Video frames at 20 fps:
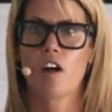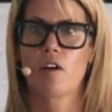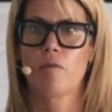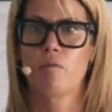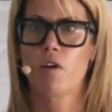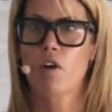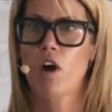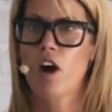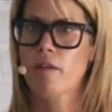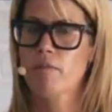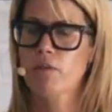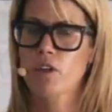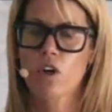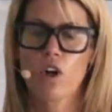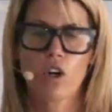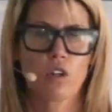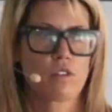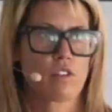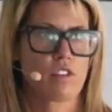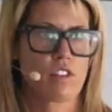I'm
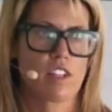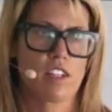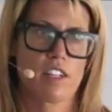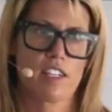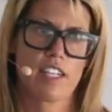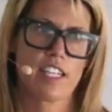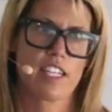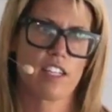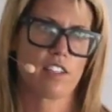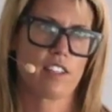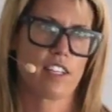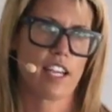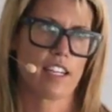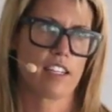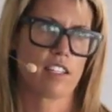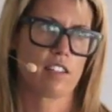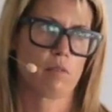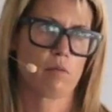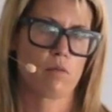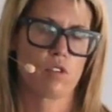constantly
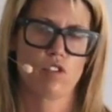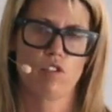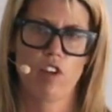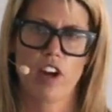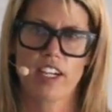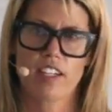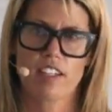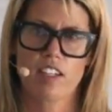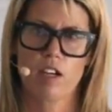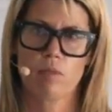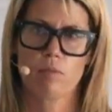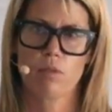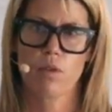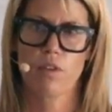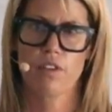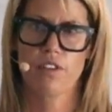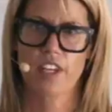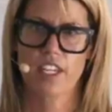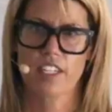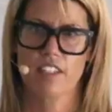getting them trained up
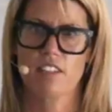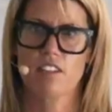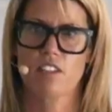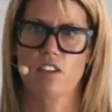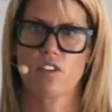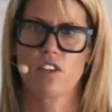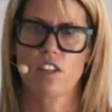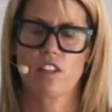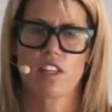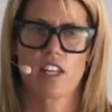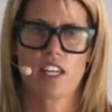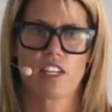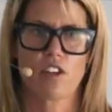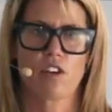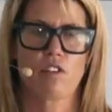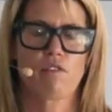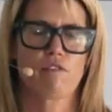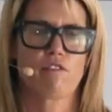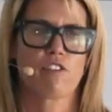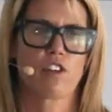on things so that they
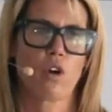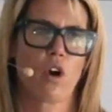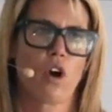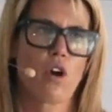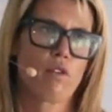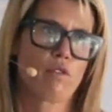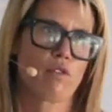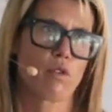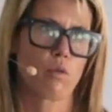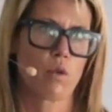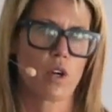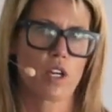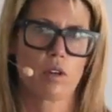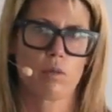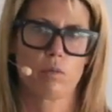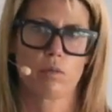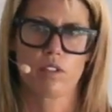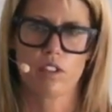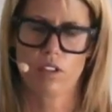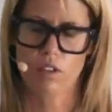don't feel
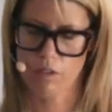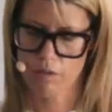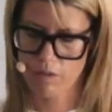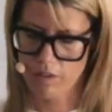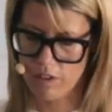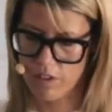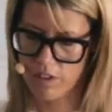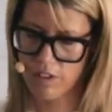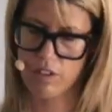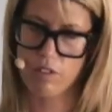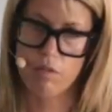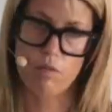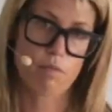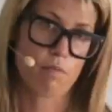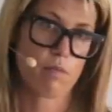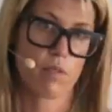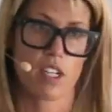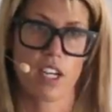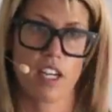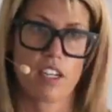overwhelmed on the
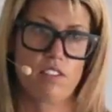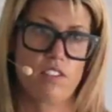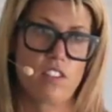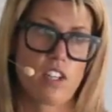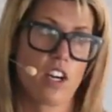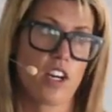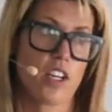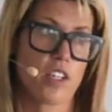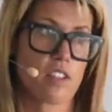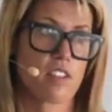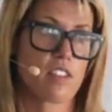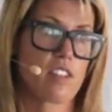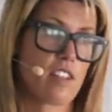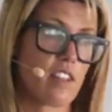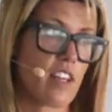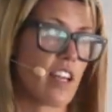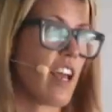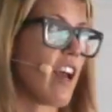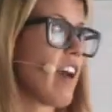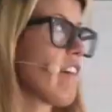kind of tasks
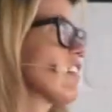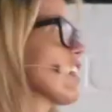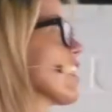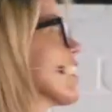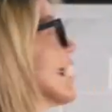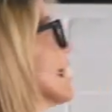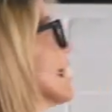that they have